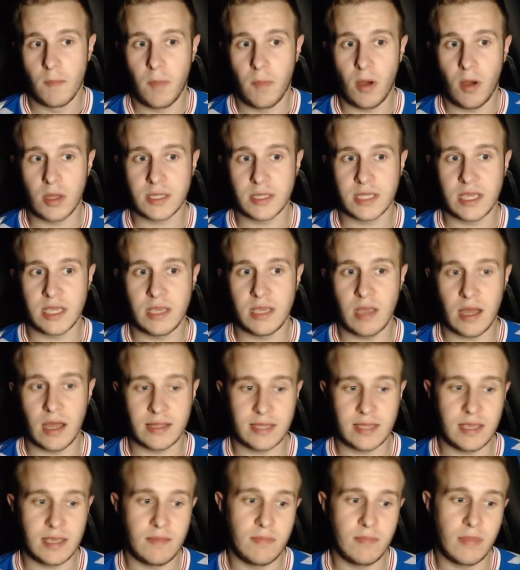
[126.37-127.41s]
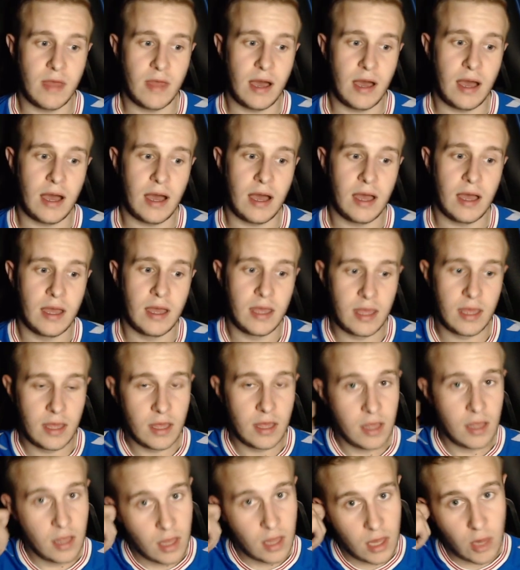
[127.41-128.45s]
but a team that
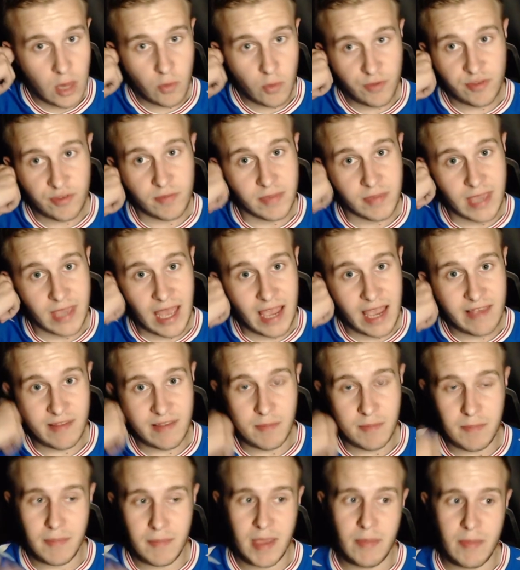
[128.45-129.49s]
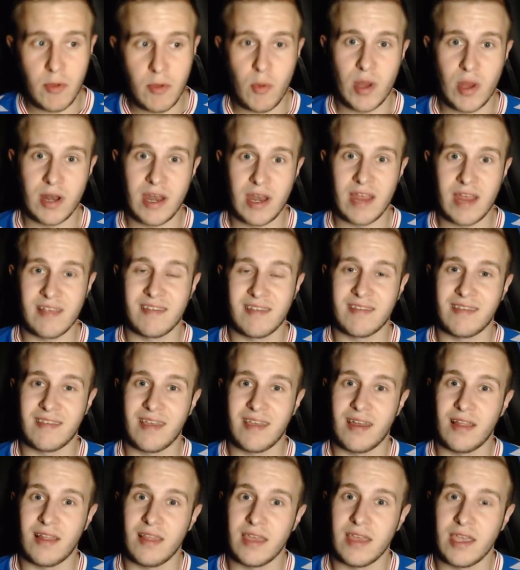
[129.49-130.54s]
there was some guys that maybe weren't
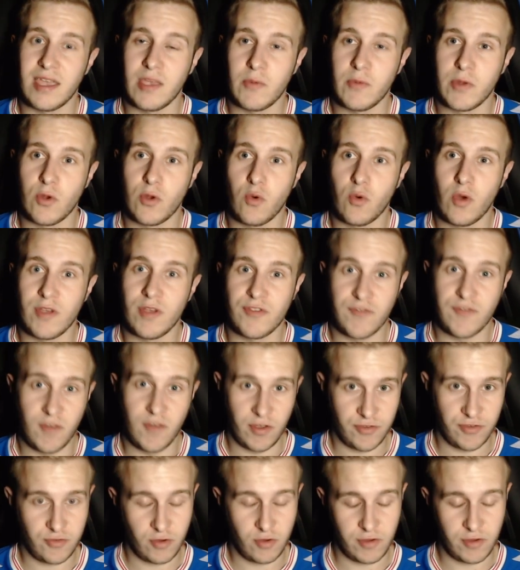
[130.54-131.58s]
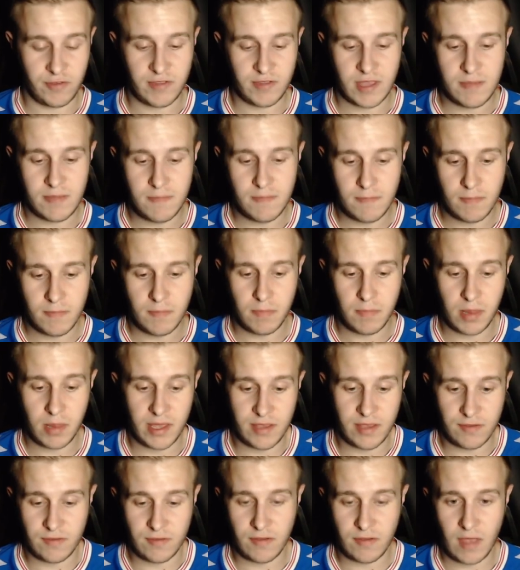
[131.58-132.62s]
necessarily, we know, as first choice team
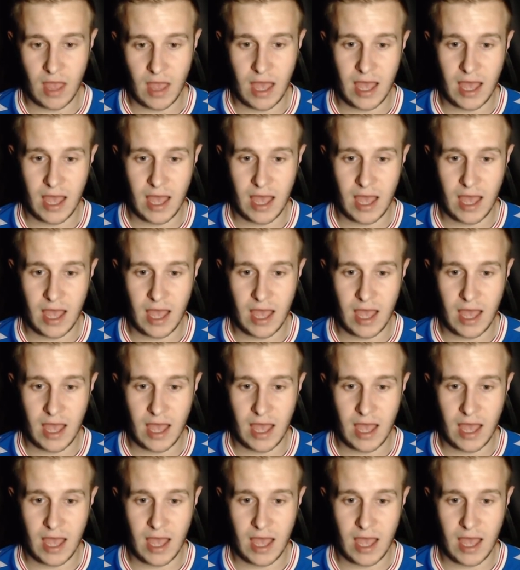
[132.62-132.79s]
players,